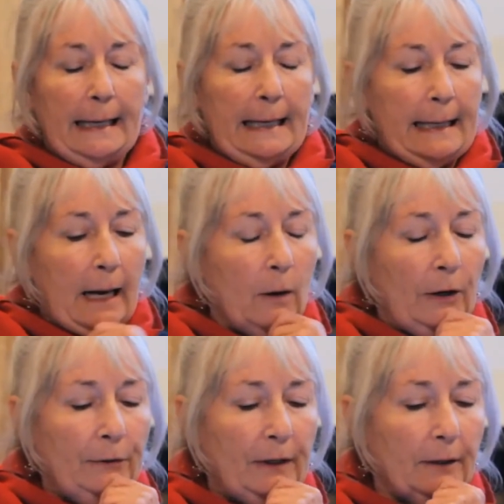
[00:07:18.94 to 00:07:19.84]
In
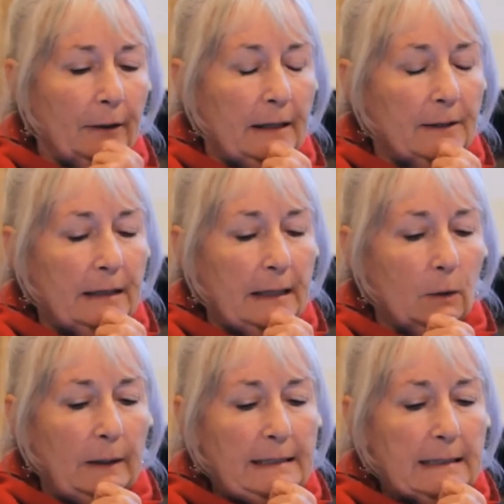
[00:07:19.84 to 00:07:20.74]
our own area, the
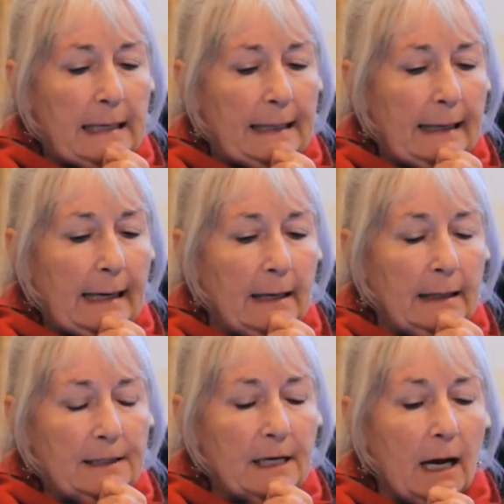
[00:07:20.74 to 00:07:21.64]
Queensland
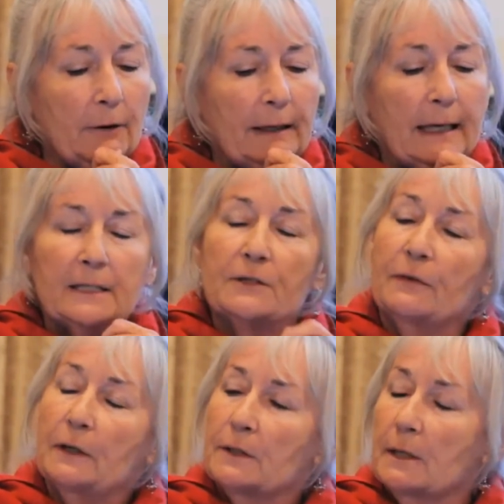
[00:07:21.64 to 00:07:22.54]
Tara gas
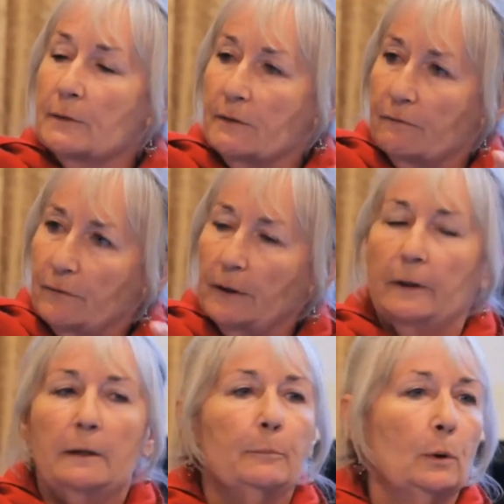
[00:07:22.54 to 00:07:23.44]
fields, there was a
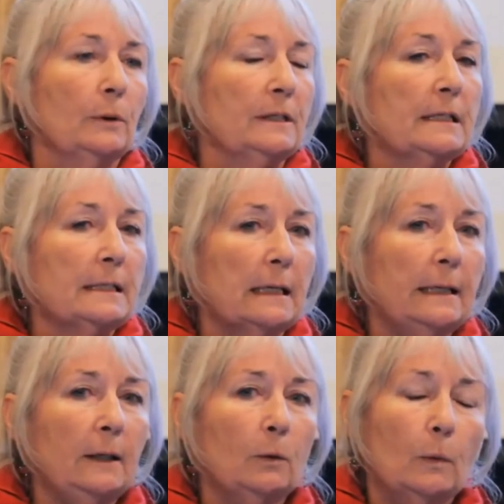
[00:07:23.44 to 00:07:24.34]
very important
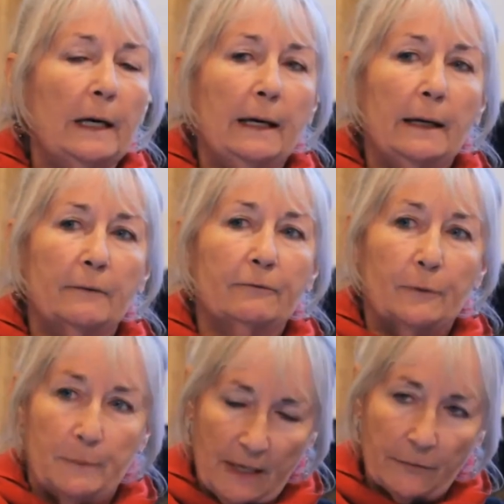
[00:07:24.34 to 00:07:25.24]
study
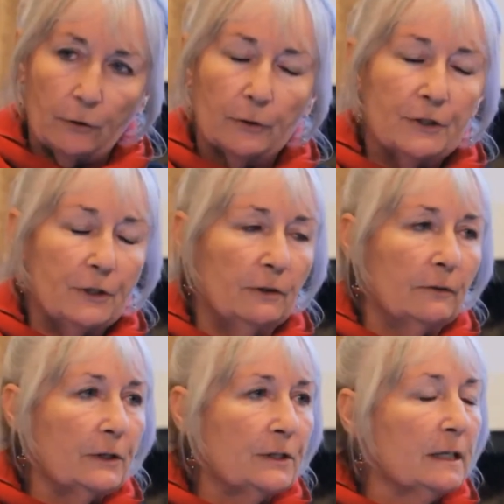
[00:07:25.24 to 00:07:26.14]
from Southern Cross
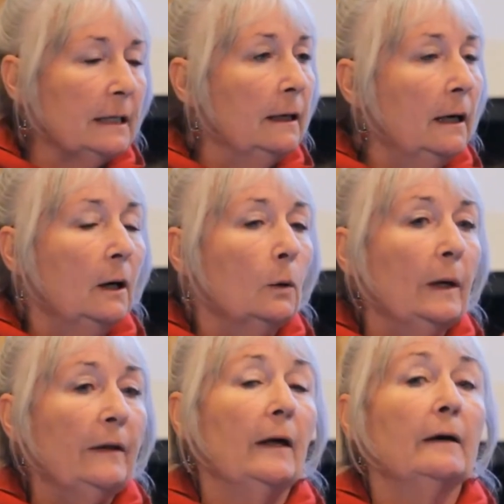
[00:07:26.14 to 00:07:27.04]
University
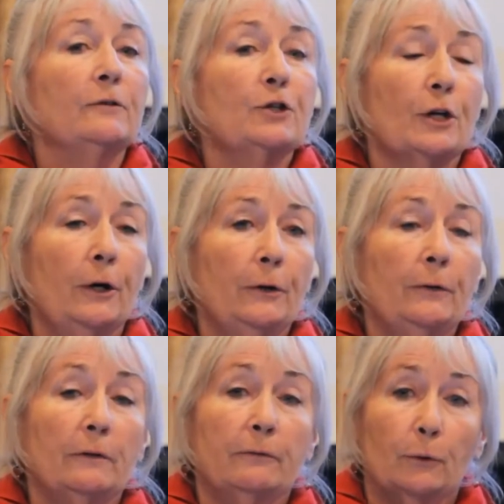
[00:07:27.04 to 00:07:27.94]
where they have shown that